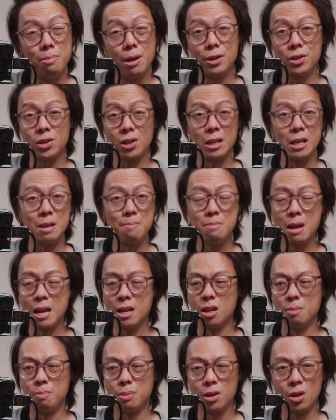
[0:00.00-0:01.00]
basically
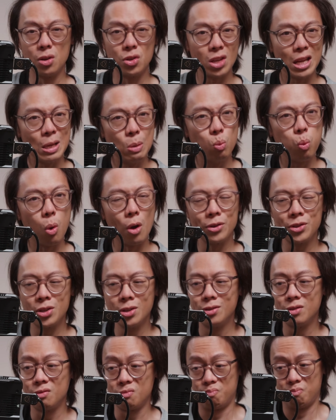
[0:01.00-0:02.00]
made it because he
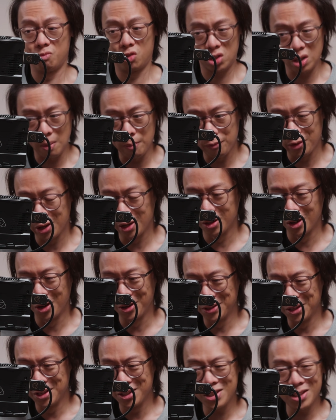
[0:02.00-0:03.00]
wanted something
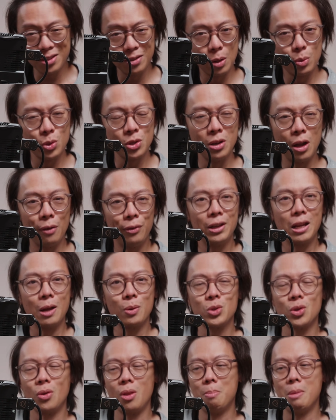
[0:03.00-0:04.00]
like this. There was nothing
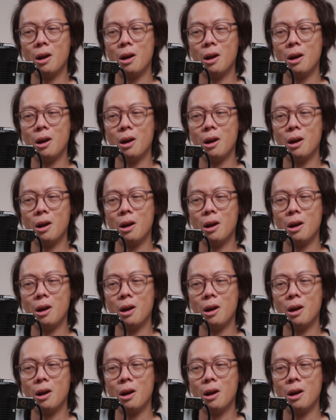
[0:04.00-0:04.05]
else on the